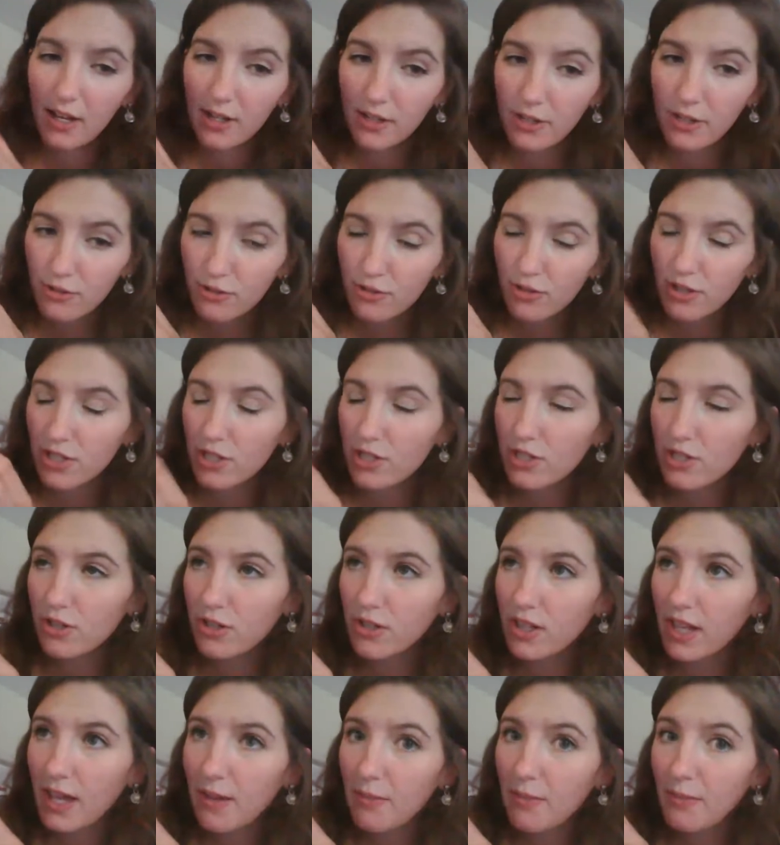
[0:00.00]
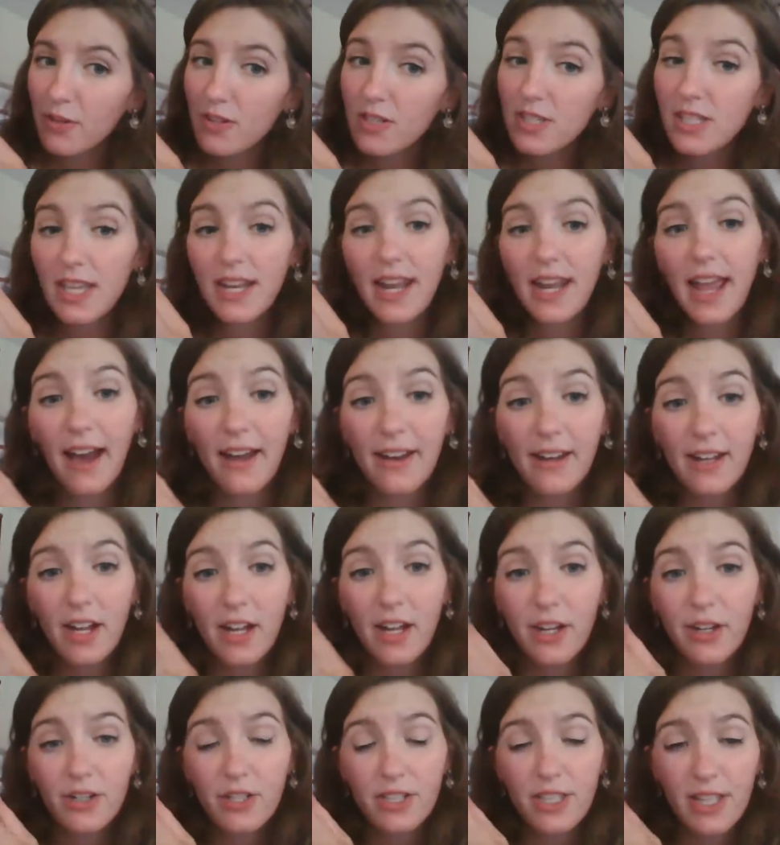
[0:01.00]
nutritional labels and how to
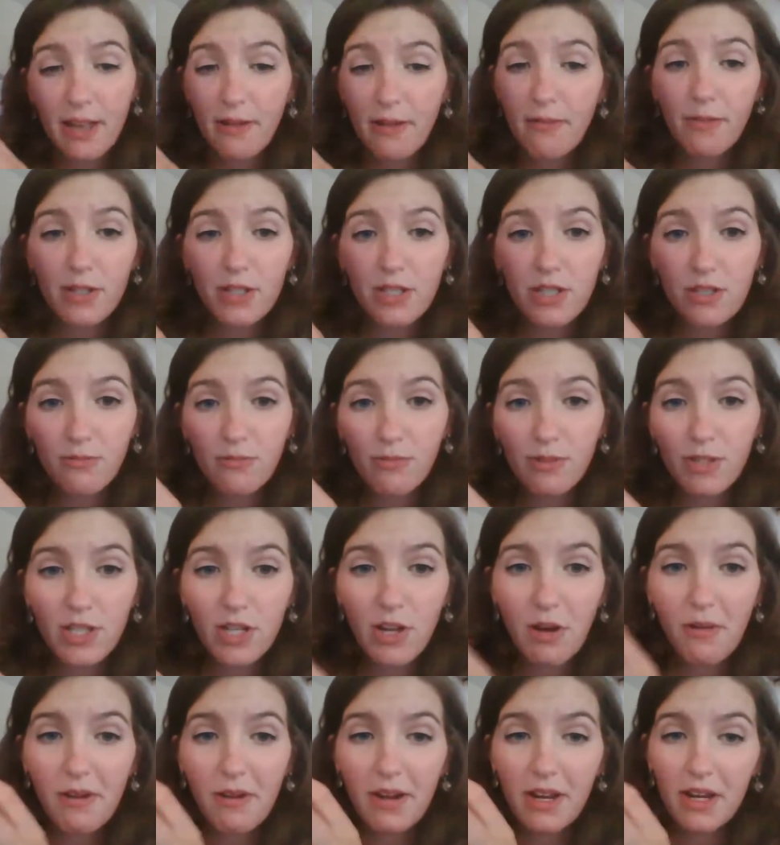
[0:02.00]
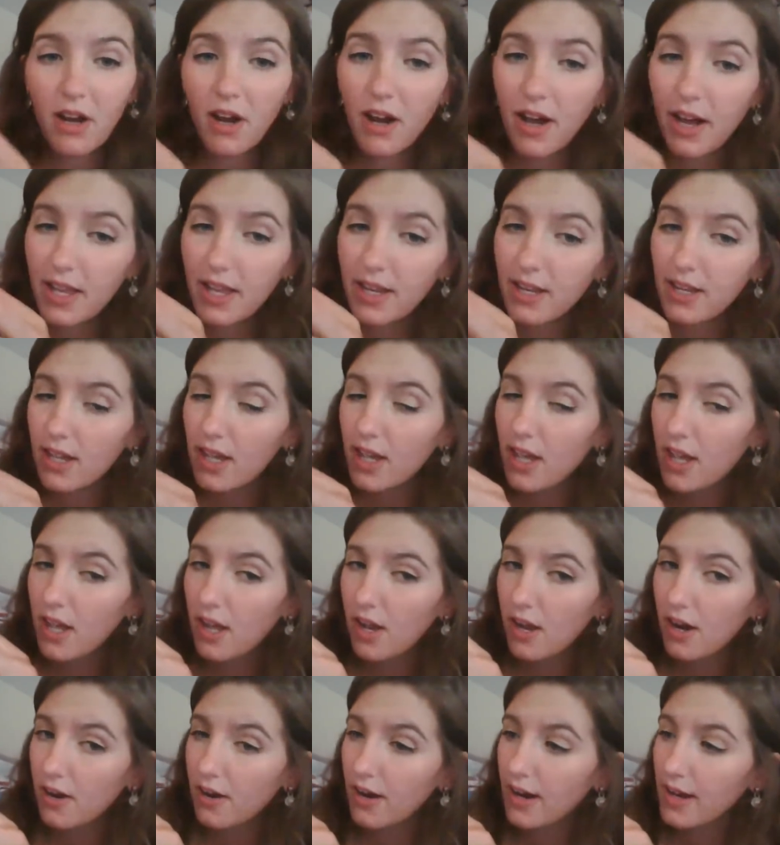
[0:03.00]
understand what's going on.
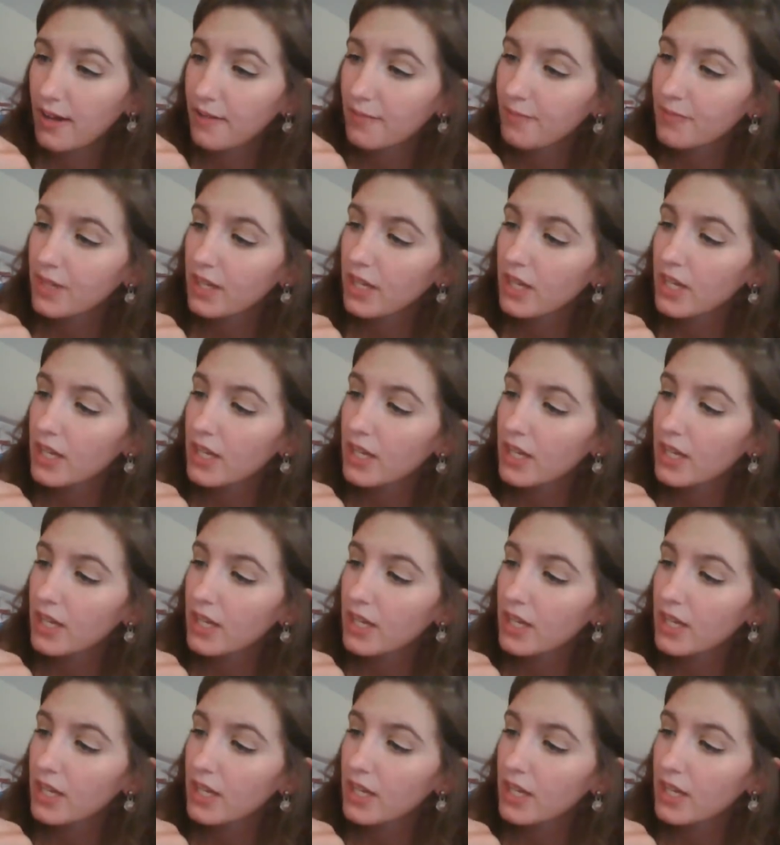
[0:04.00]
All right.